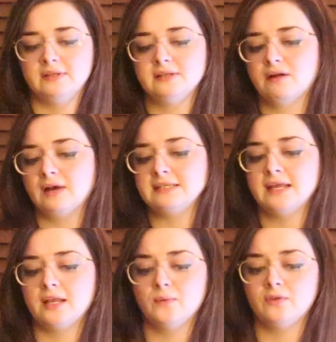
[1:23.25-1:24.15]
it's not
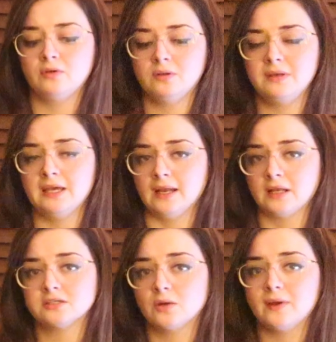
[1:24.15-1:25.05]
resonating with you in the
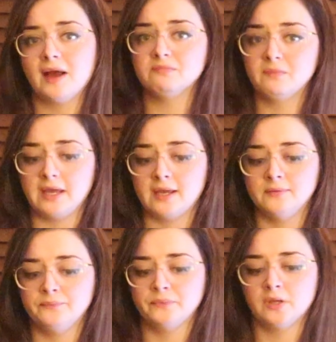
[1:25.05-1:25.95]
beginning. So we have man.